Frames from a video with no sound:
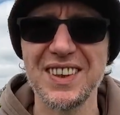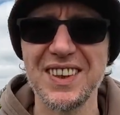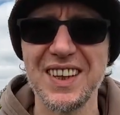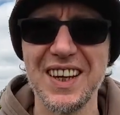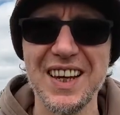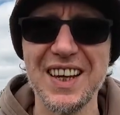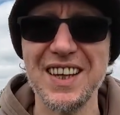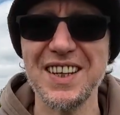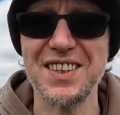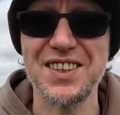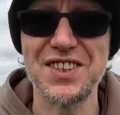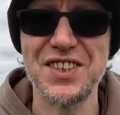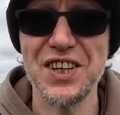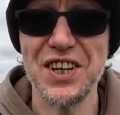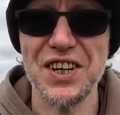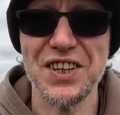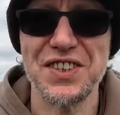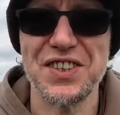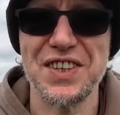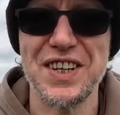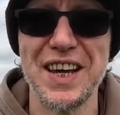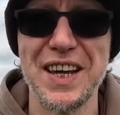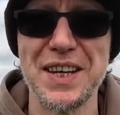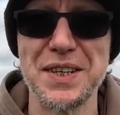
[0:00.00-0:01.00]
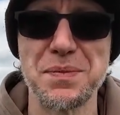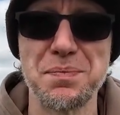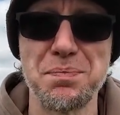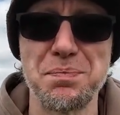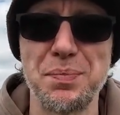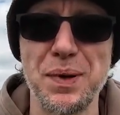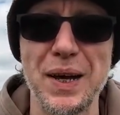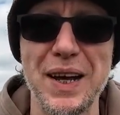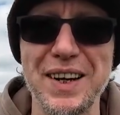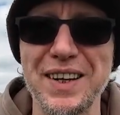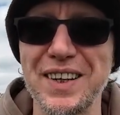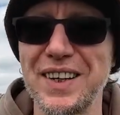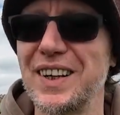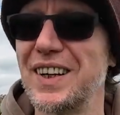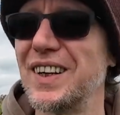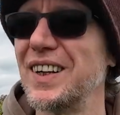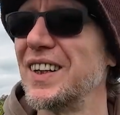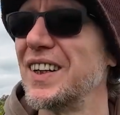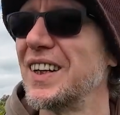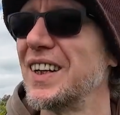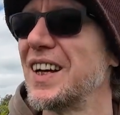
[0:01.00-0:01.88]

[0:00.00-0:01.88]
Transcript: It just gets better.